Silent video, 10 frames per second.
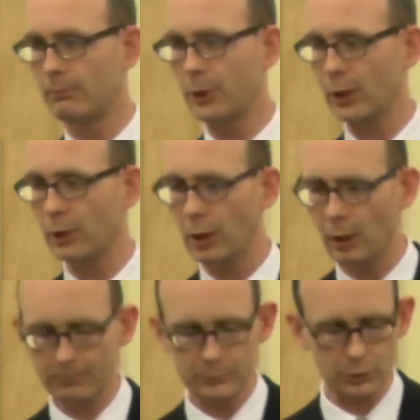but it
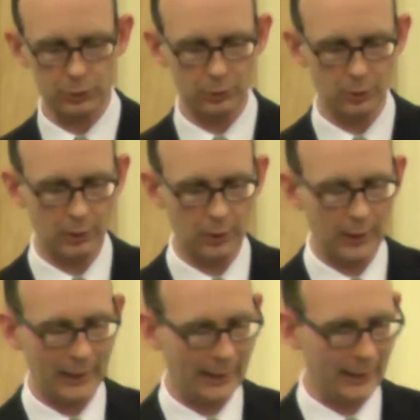comes
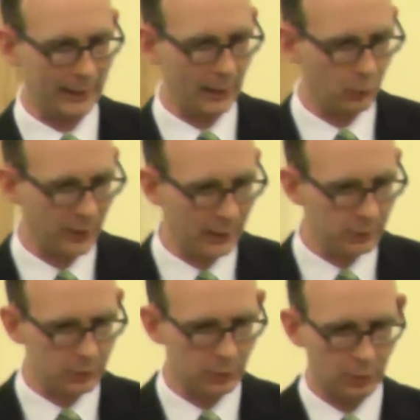at a
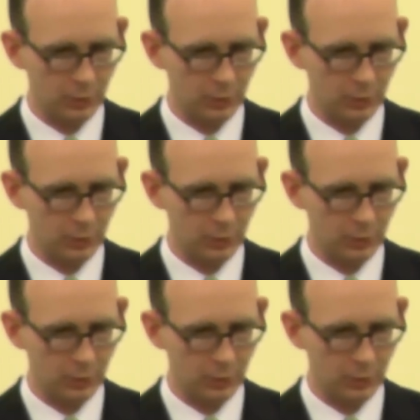great